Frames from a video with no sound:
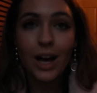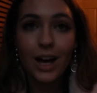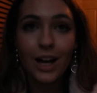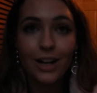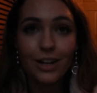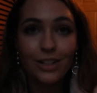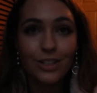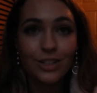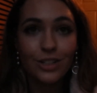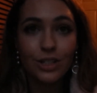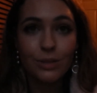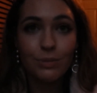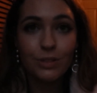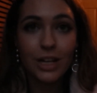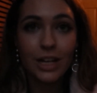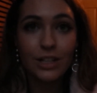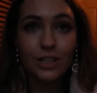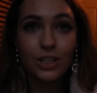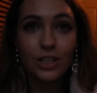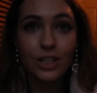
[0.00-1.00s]
I got a surge
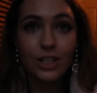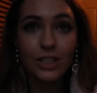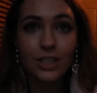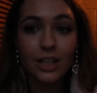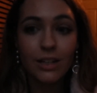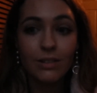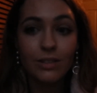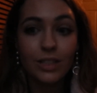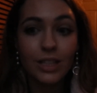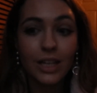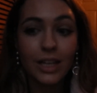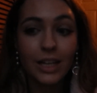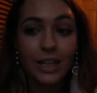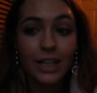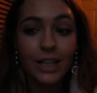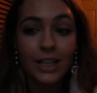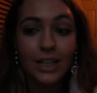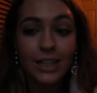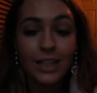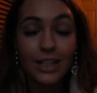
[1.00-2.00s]
protector, because I was
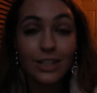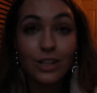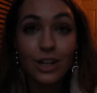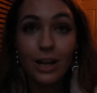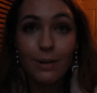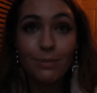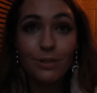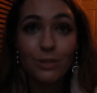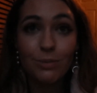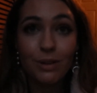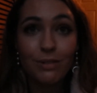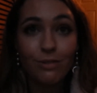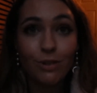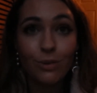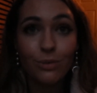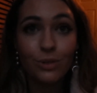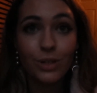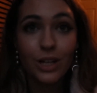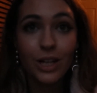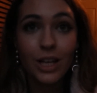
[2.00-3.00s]
like, that's not happened to my
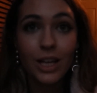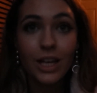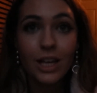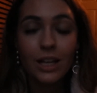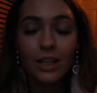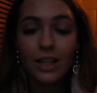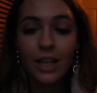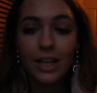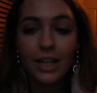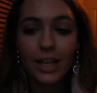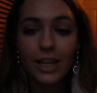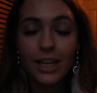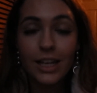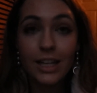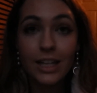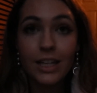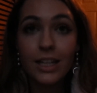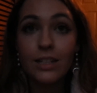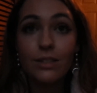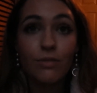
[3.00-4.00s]
phone. Like,
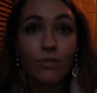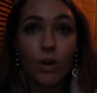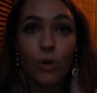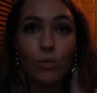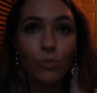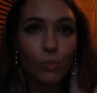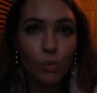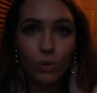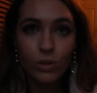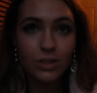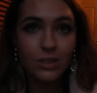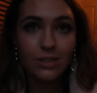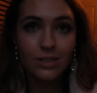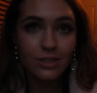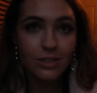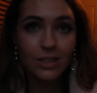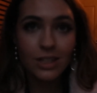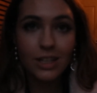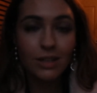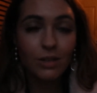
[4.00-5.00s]
his phone
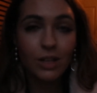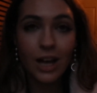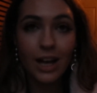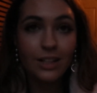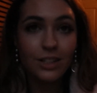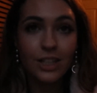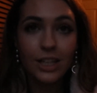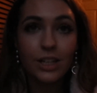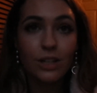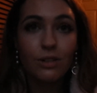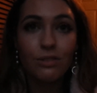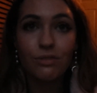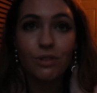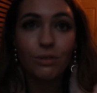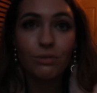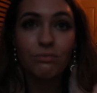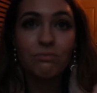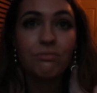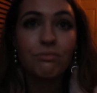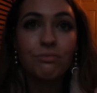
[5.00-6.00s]
wasn't, he had to get a new
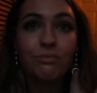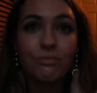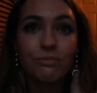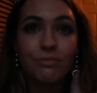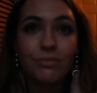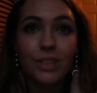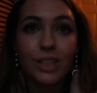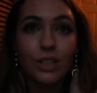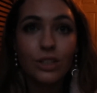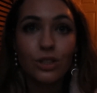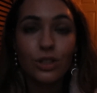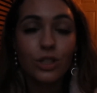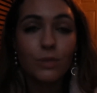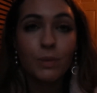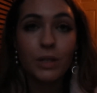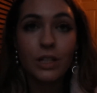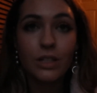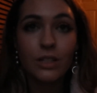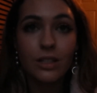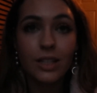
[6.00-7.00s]
phone just
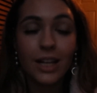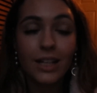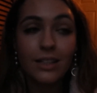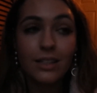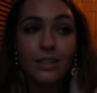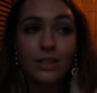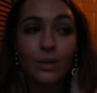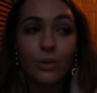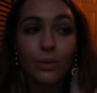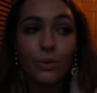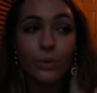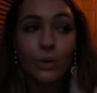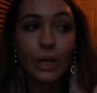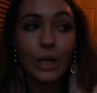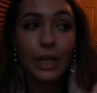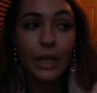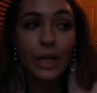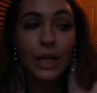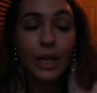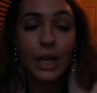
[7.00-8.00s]
because of that. So
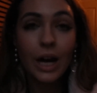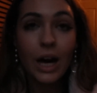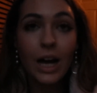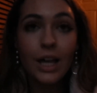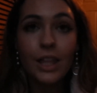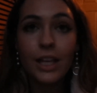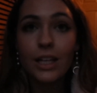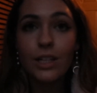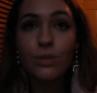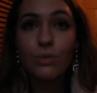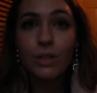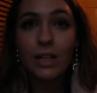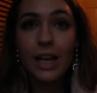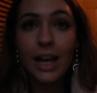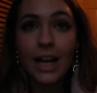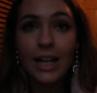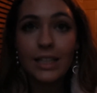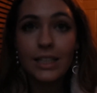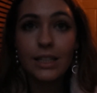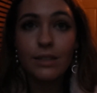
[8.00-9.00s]
I think it's really
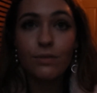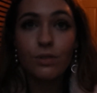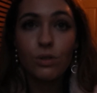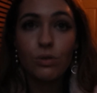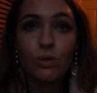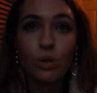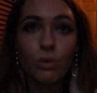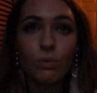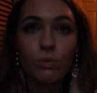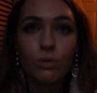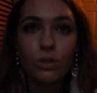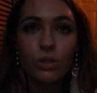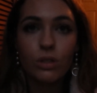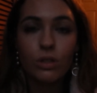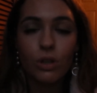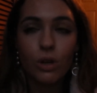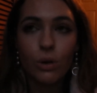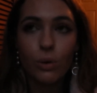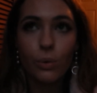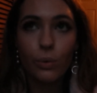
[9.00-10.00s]
handy if you don't
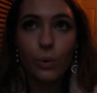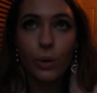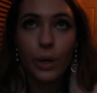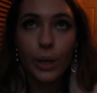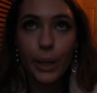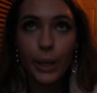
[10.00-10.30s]
know